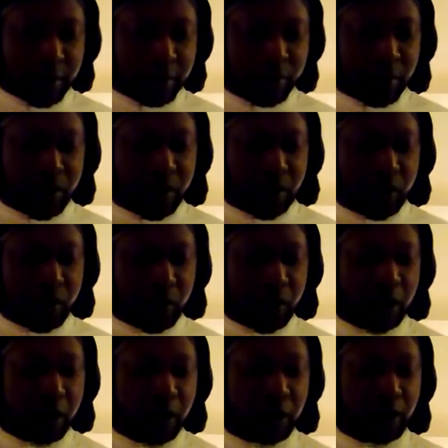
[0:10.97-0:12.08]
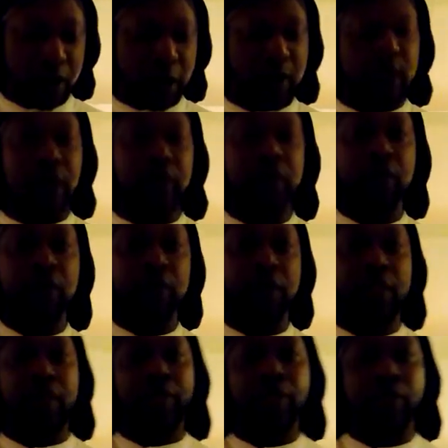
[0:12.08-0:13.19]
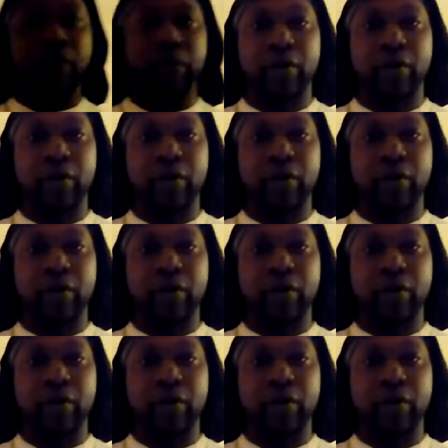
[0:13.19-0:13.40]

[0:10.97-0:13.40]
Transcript: People who are only in this for the thrill.